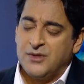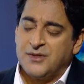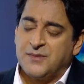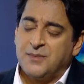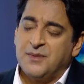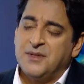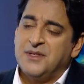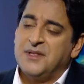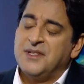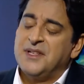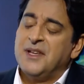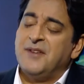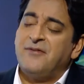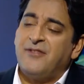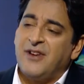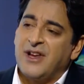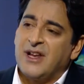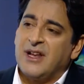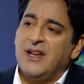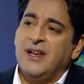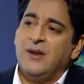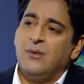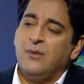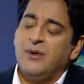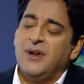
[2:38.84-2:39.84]
Well,
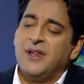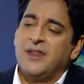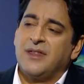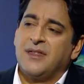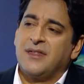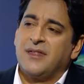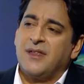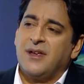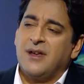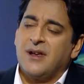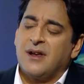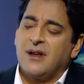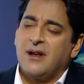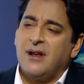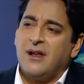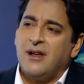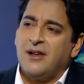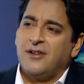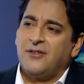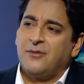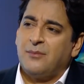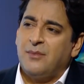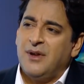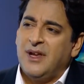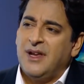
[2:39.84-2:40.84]
specifically with uh,
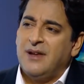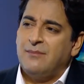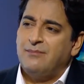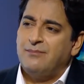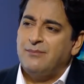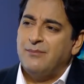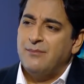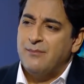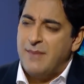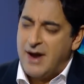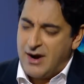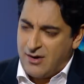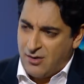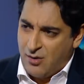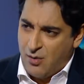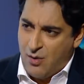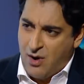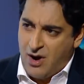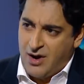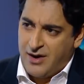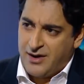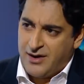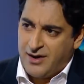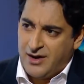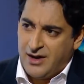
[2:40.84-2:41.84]
Class B
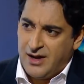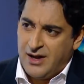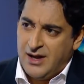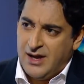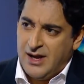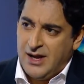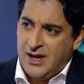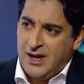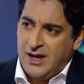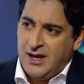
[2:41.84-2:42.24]
marijuana,